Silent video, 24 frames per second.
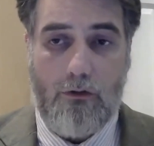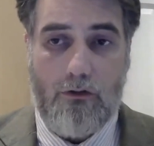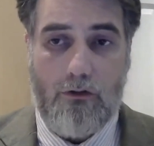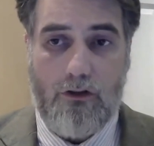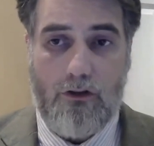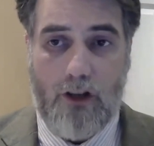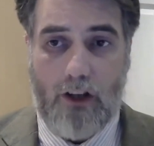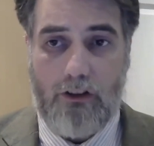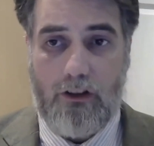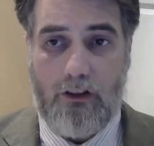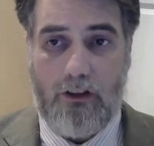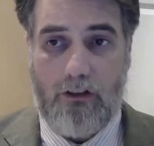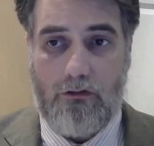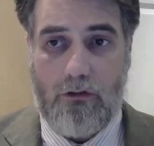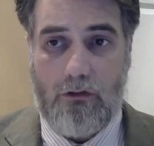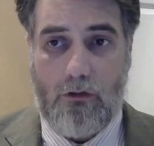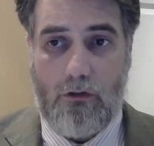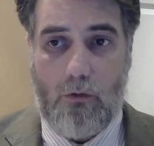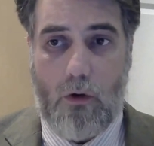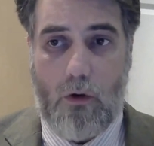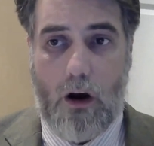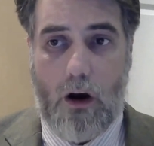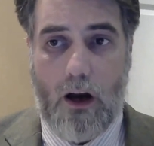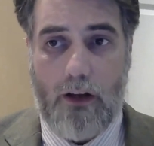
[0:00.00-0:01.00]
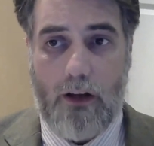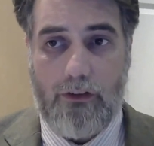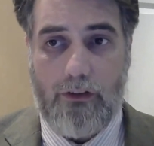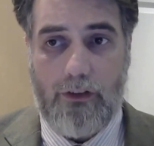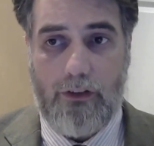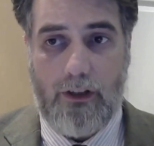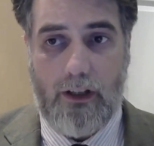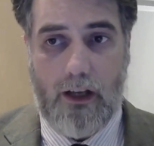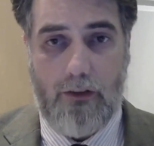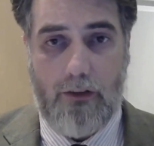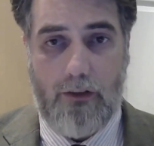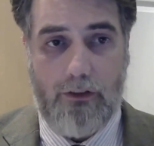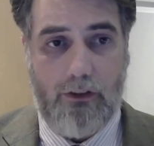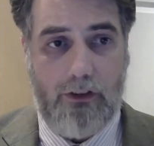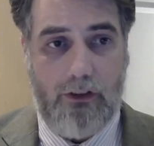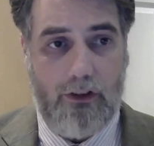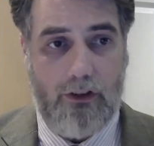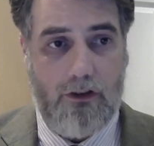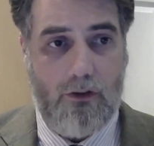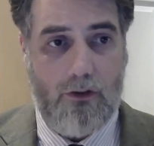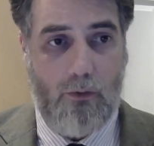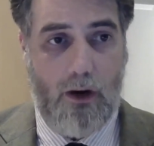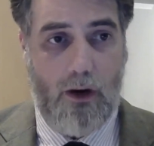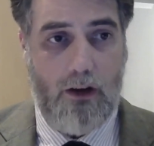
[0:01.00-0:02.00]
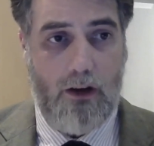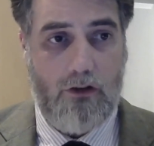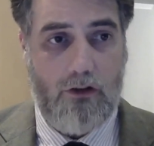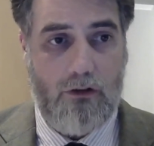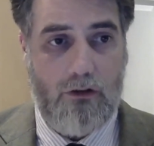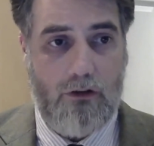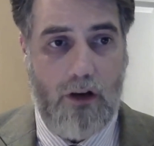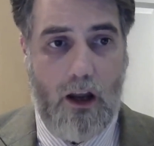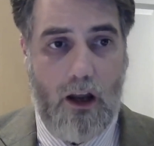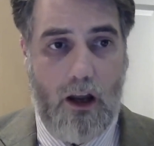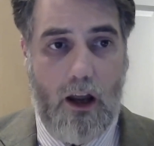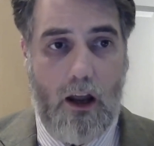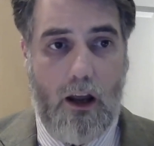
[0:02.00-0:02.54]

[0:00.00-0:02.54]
or justice requires in a given situation,